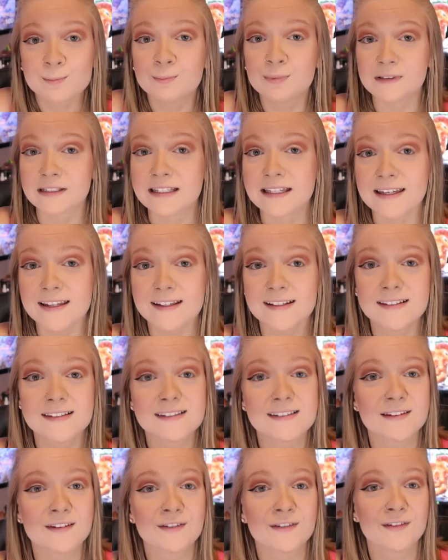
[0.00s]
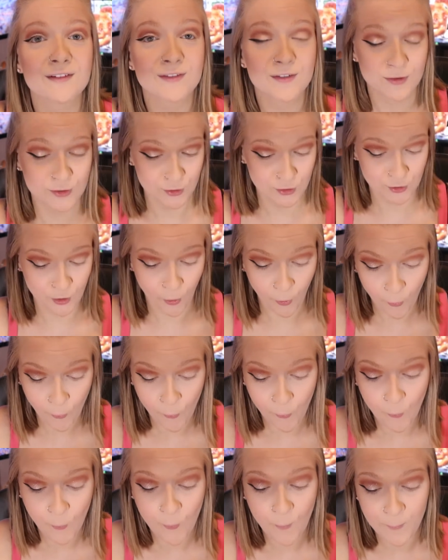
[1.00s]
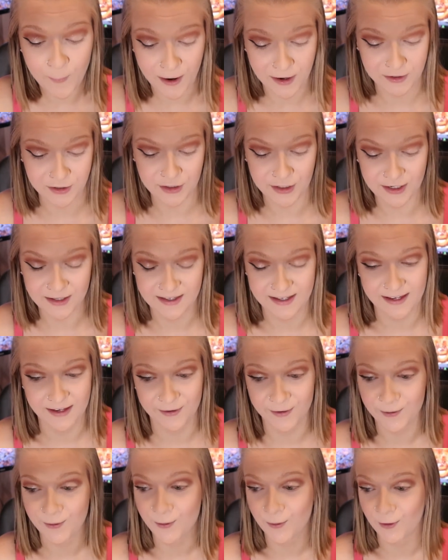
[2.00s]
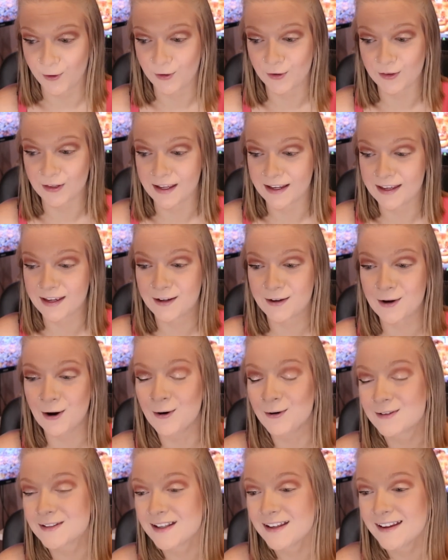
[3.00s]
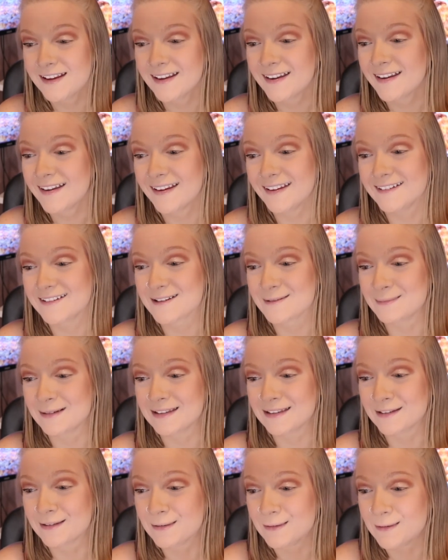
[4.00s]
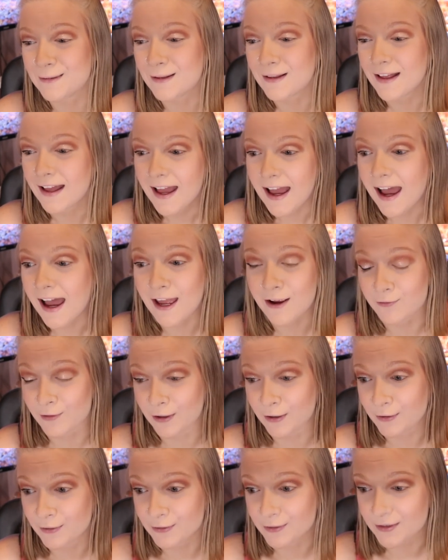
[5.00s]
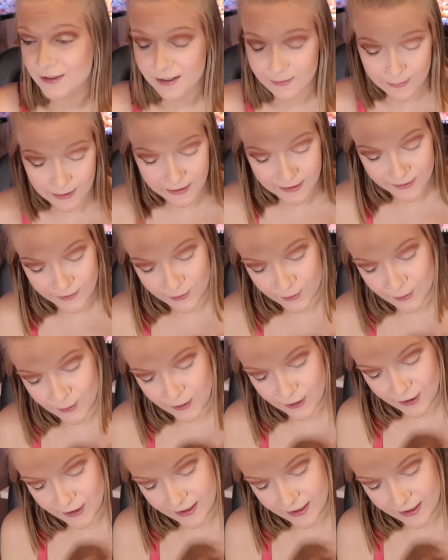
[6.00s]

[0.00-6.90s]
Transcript: bleeds so much in the inner corner. Like it goes into my little eye wrinkles in my inner corner